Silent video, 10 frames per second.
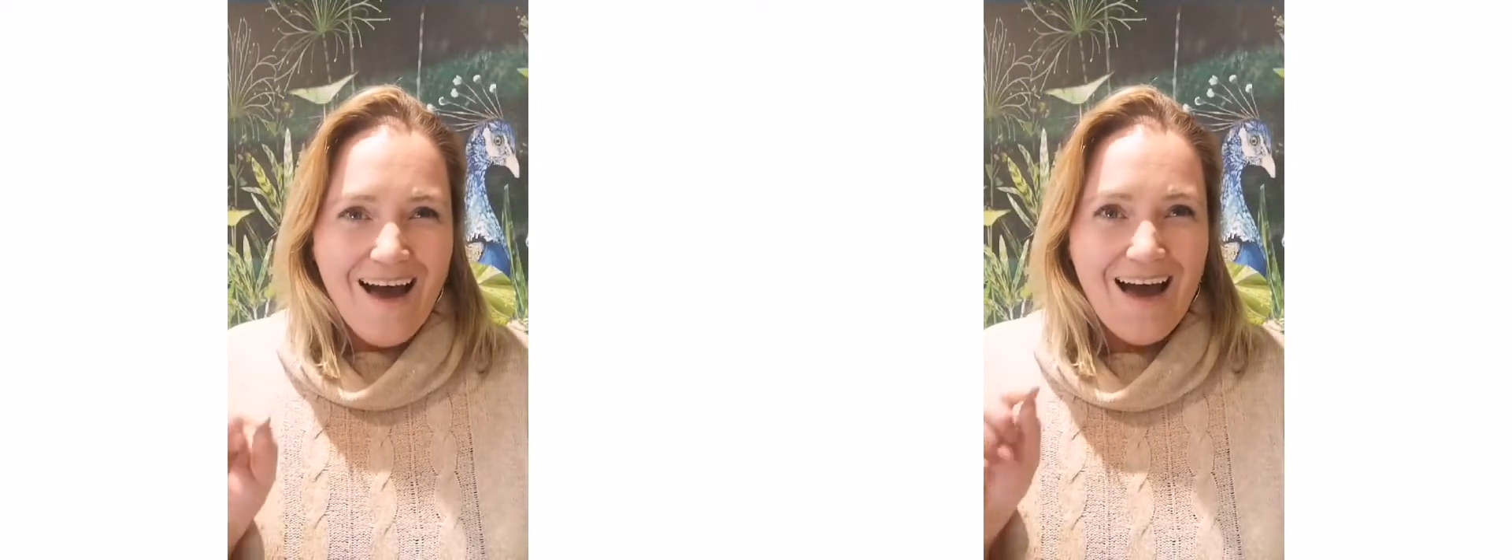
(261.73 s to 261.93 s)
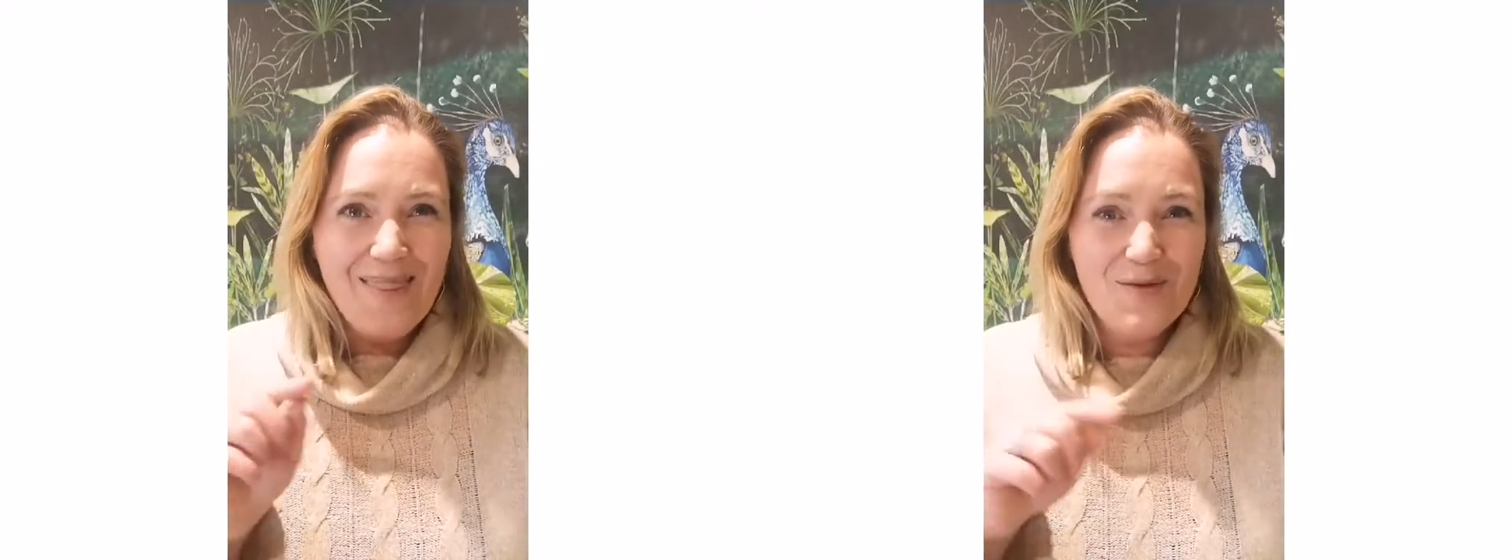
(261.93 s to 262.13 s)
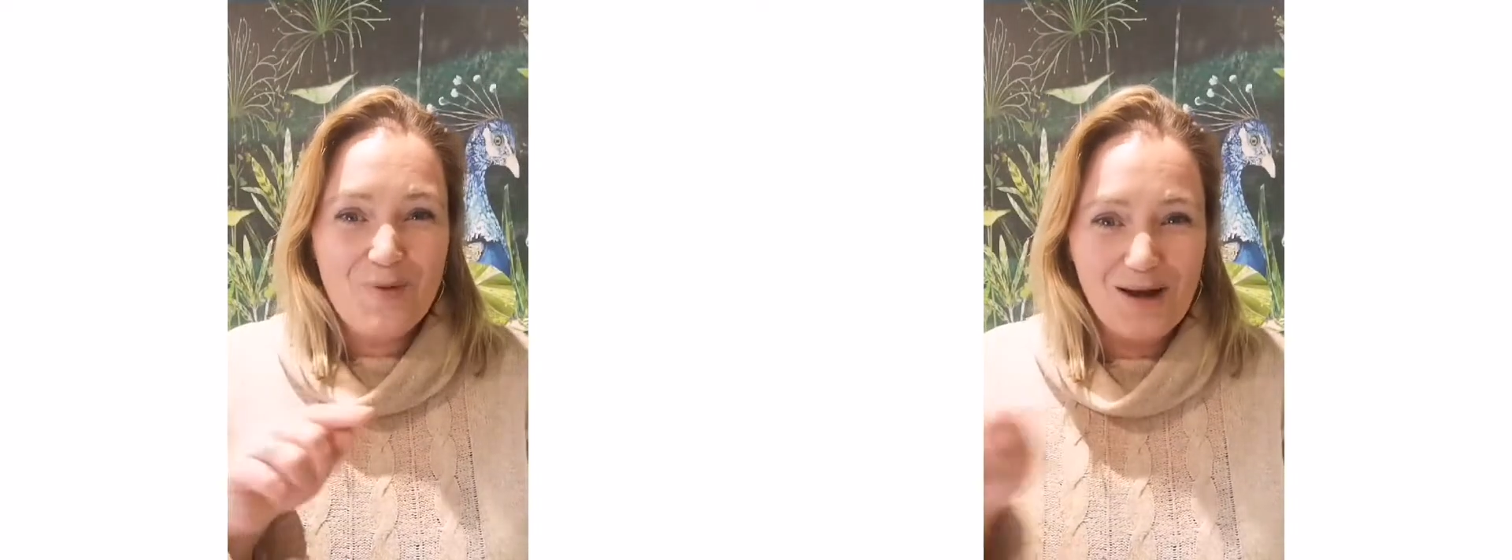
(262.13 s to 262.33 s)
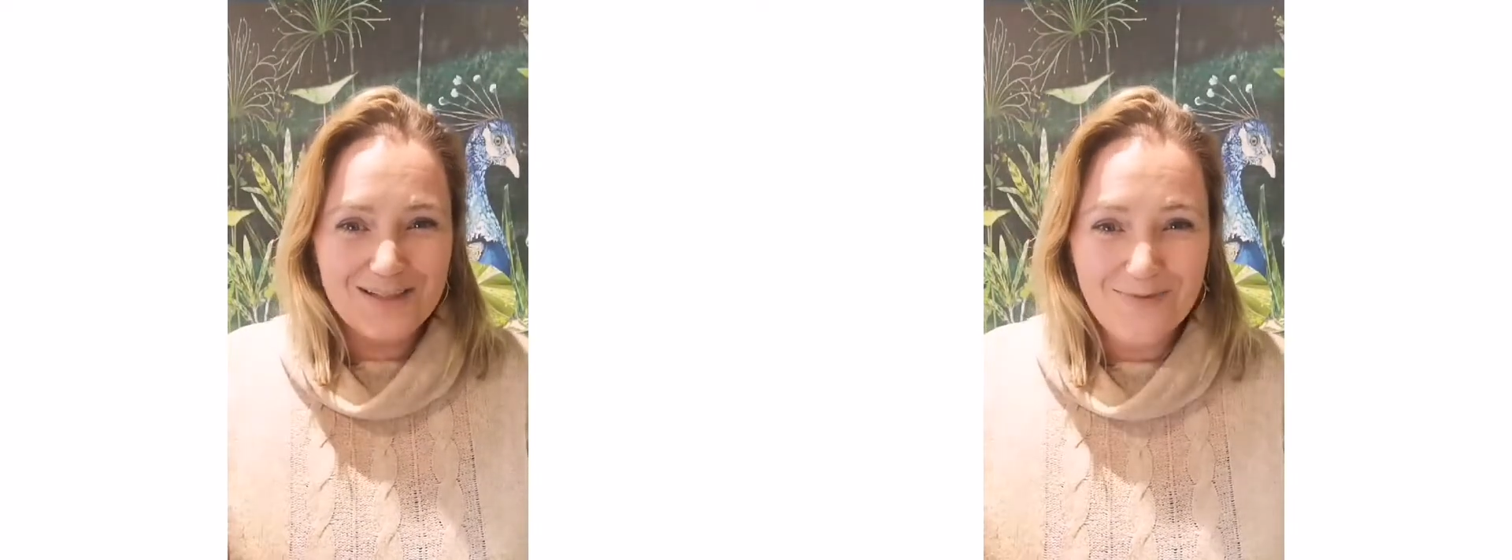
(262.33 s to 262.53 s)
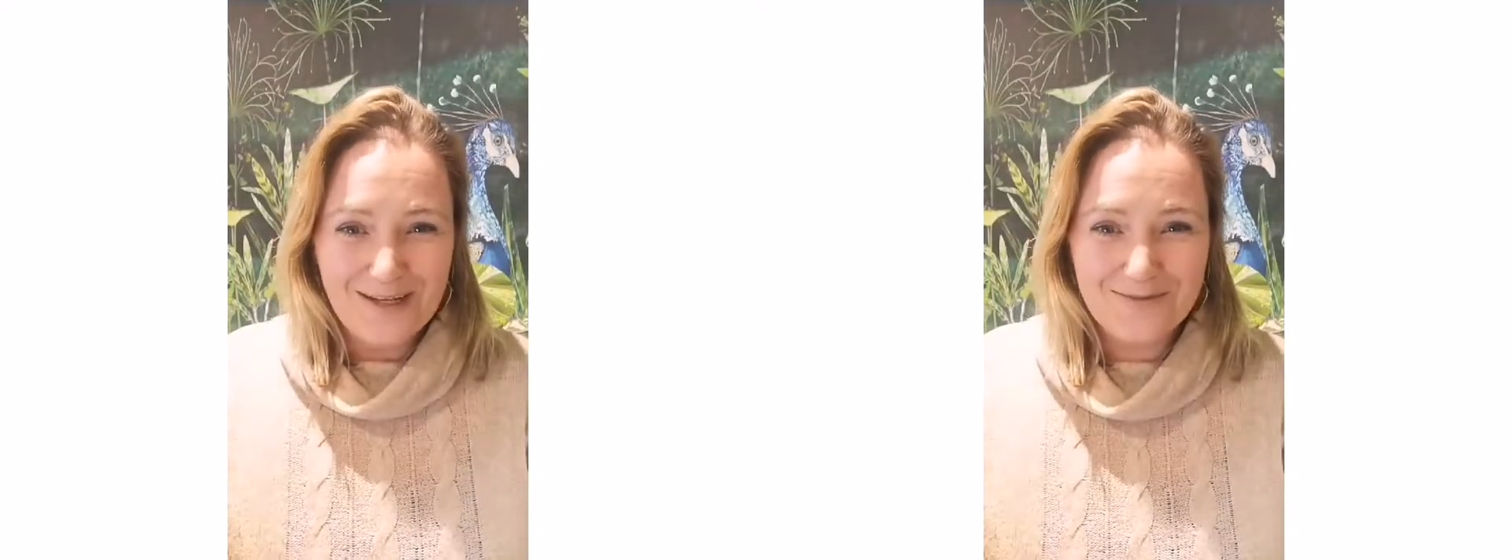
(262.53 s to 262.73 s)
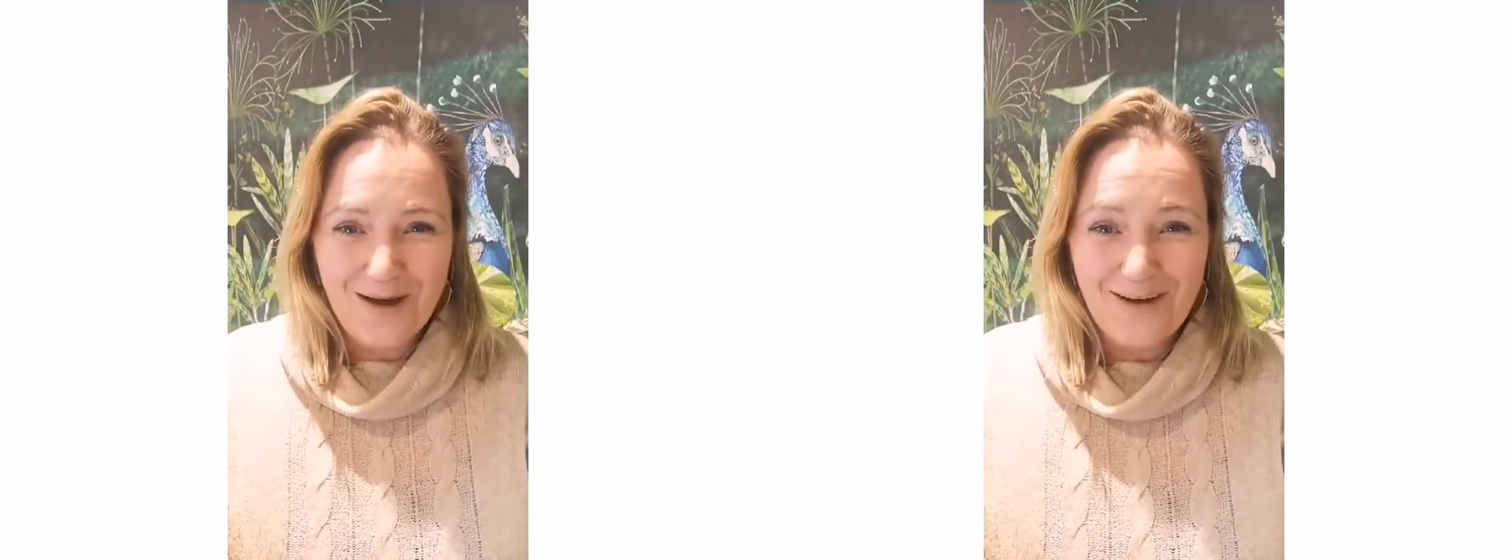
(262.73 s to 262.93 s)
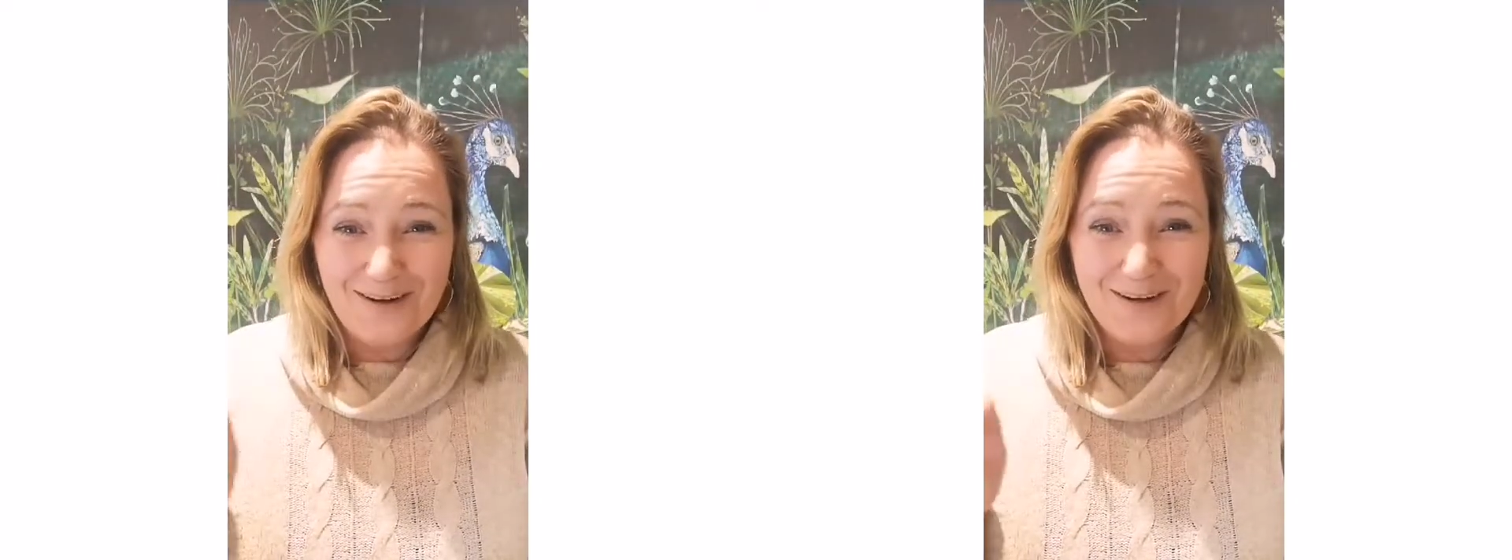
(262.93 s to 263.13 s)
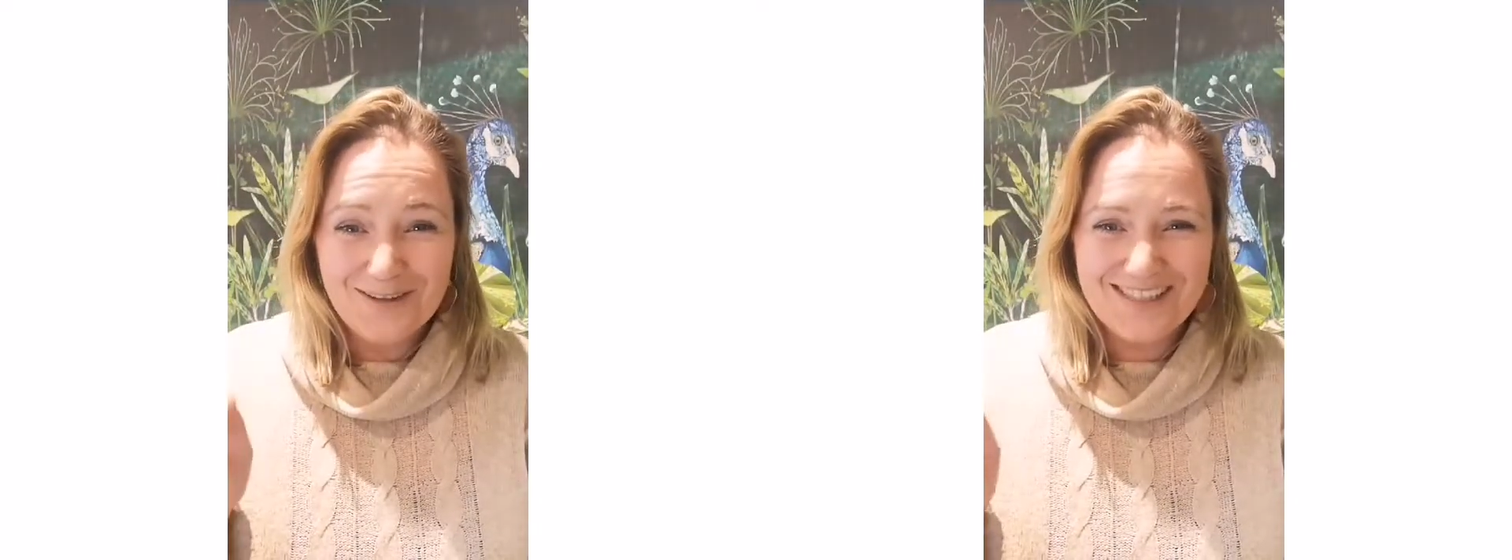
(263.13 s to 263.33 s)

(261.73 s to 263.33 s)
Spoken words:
And the bridesmaids were wearing all